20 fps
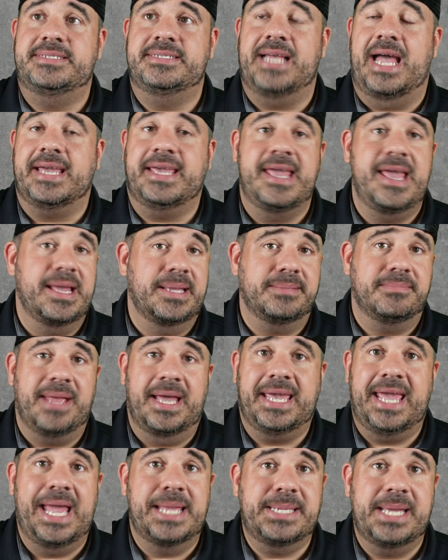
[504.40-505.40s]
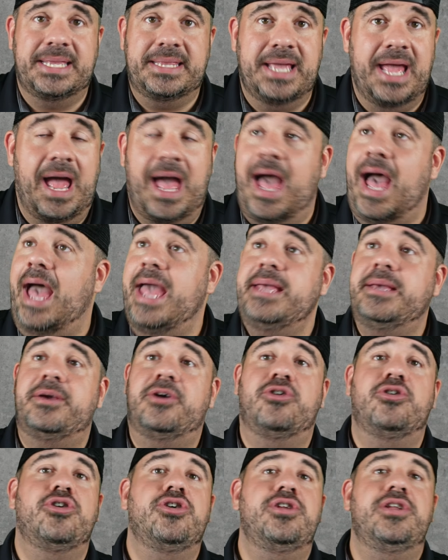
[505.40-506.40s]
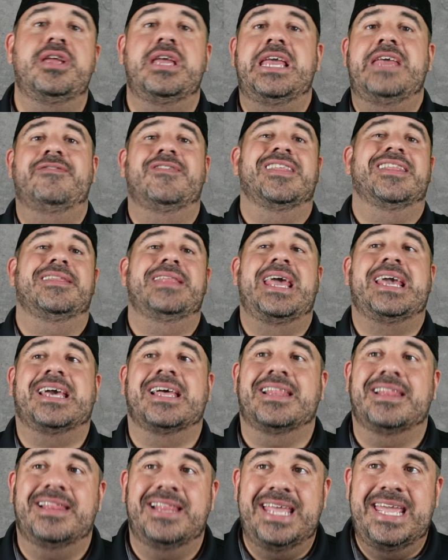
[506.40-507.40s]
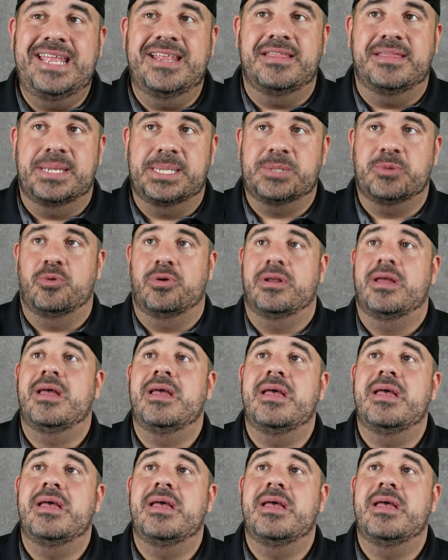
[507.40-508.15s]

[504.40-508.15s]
can't take that. I couldn't even make a lean in this one.